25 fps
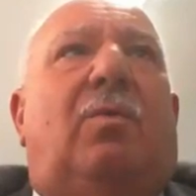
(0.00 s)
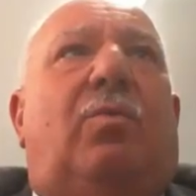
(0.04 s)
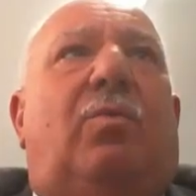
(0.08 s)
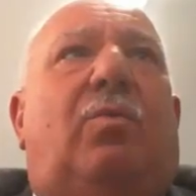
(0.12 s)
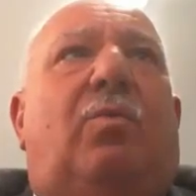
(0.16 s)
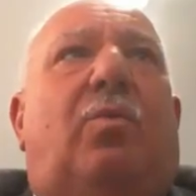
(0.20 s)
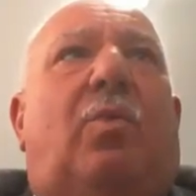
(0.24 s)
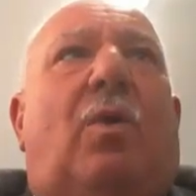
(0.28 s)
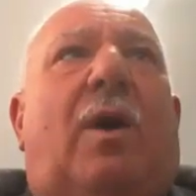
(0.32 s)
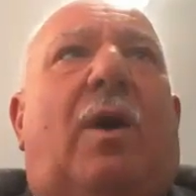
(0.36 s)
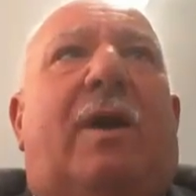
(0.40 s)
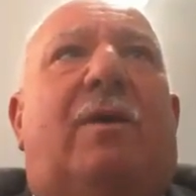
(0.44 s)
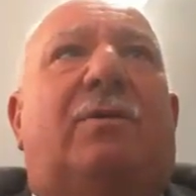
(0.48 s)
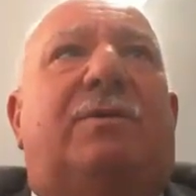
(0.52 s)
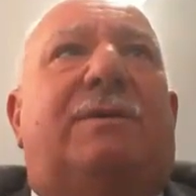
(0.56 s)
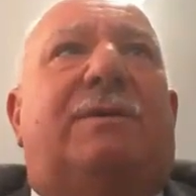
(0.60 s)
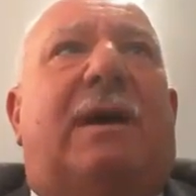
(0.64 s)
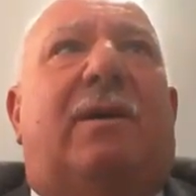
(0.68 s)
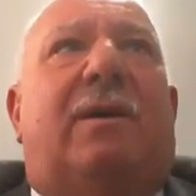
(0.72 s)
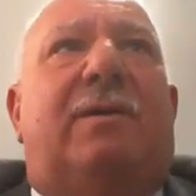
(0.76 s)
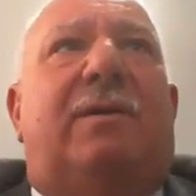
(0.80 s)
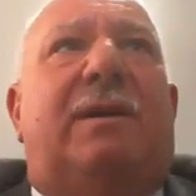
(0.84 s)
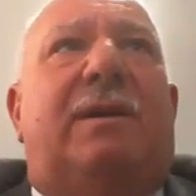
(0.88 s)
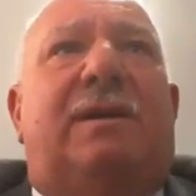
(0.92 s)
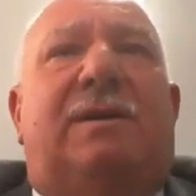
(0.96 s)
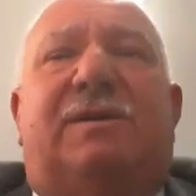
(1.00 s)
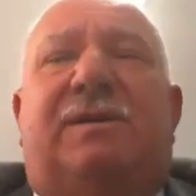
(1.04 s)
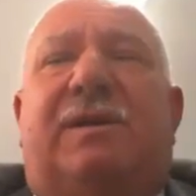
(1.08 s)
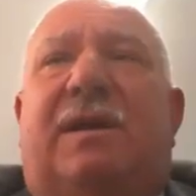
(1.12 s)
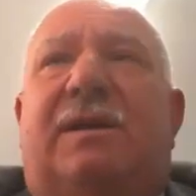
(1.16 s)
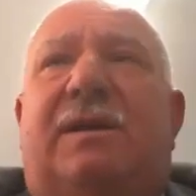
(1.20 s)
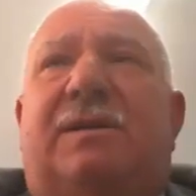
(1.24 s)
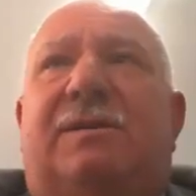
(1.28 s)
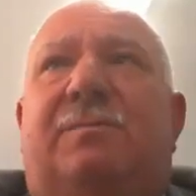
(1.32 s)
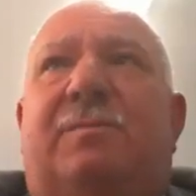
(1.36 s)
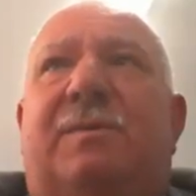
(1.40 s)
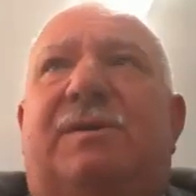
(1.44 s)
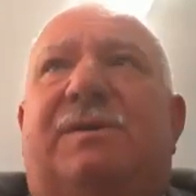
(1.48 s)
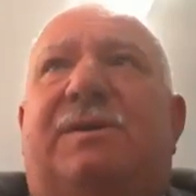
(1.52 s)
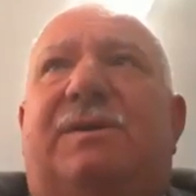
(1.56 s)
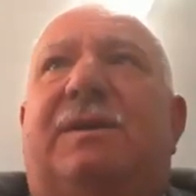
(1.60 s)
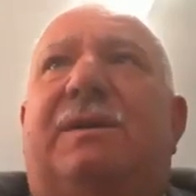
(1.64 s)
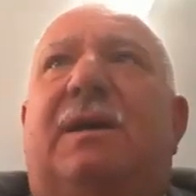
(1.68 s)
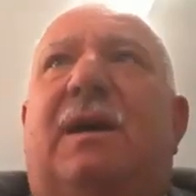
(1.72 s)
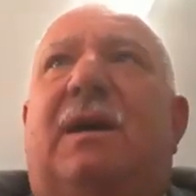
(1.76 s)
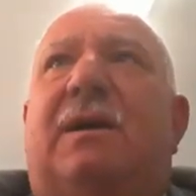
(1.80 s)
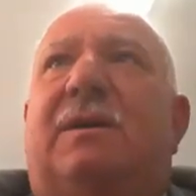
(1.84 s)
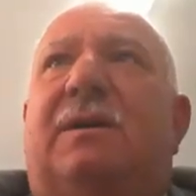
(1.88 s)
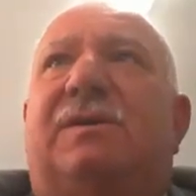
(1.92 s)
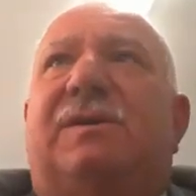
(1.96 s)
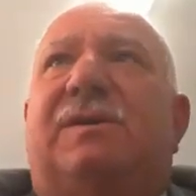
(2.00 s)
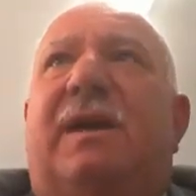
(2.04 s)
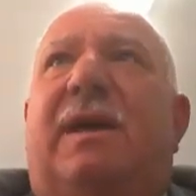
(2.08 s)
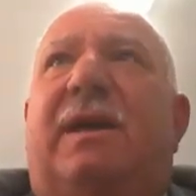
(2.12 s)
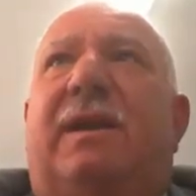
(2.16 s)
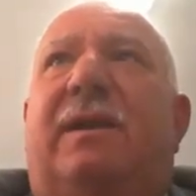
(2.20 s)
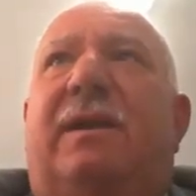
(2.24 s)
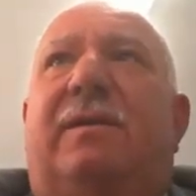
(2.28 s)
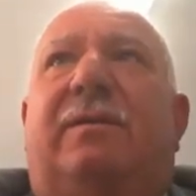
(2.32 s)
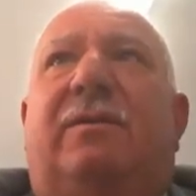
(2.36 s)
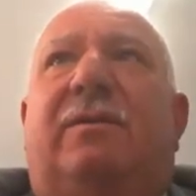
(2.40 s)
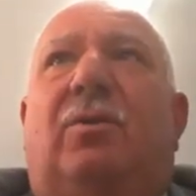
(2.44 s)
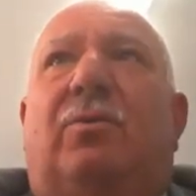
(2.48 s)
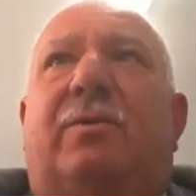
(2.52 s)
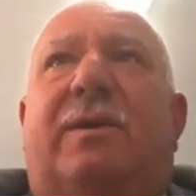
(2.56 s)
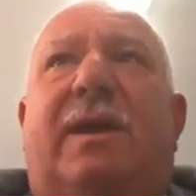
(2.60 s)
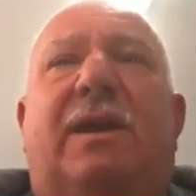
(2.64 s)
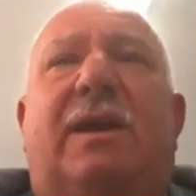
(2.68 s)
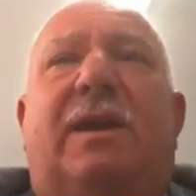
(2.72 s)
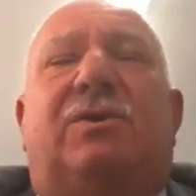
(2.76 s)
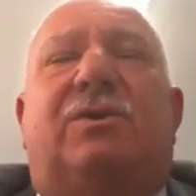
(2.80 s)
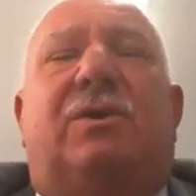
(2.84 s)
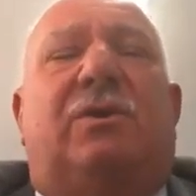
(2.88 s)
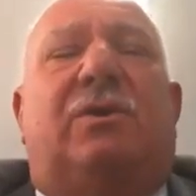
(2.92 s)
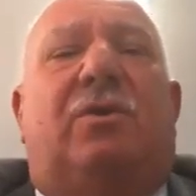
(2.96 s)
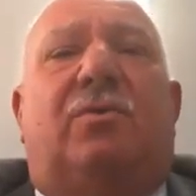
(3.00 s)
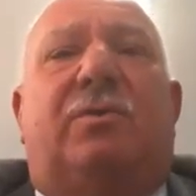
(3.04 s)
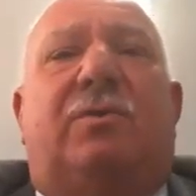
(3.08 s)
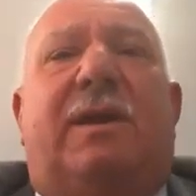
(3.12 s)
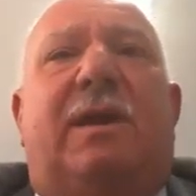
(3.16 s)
Watertown is, as Mr. Younger said, location,